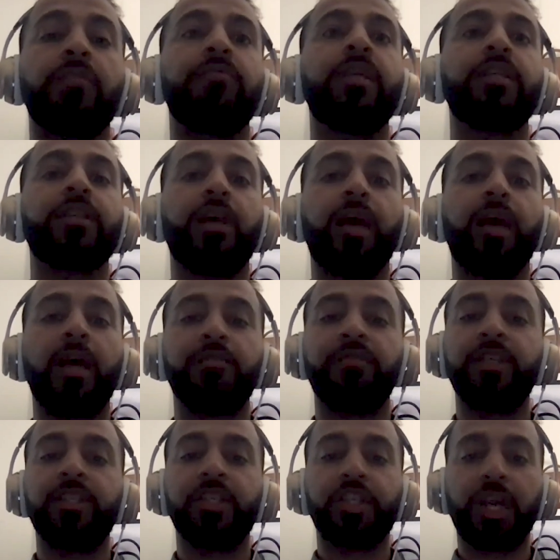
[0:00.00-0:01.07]
Like Visa has
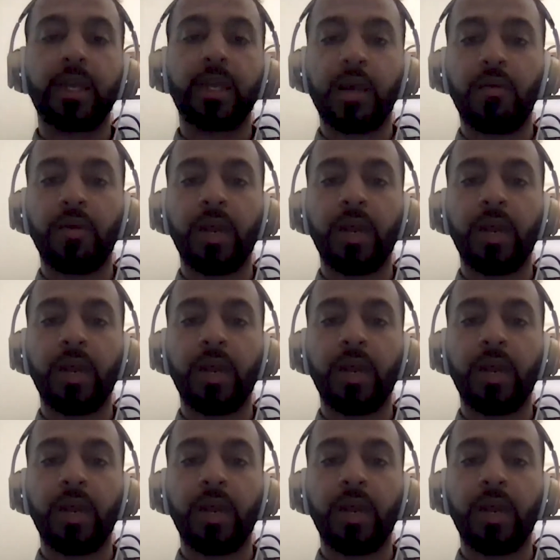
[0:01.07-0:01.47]
Visa Checkout